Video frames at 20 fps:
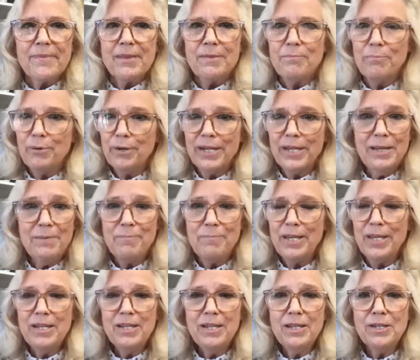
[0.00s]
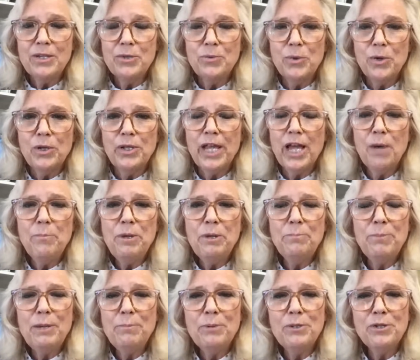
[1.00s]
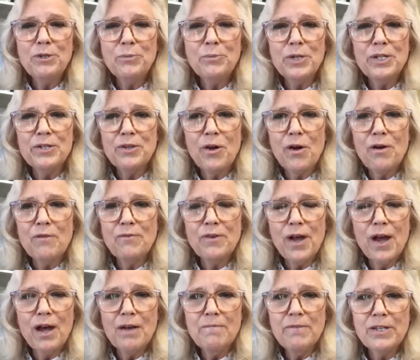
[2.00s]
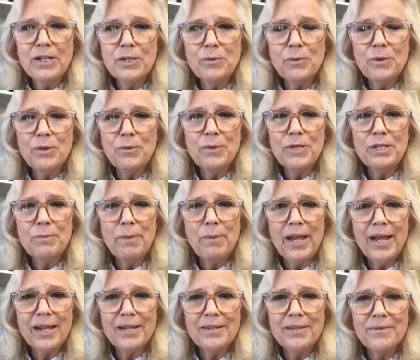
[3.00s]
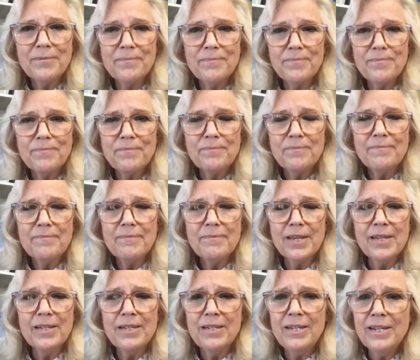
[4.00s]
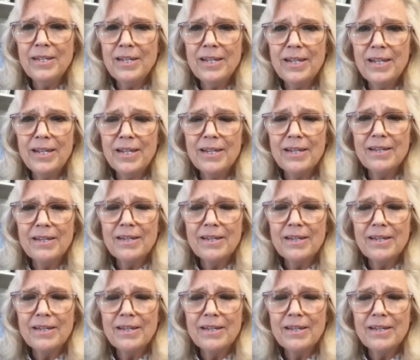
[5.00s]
bringing peace to this world, helping people to resolve conflicts with respect and dignity.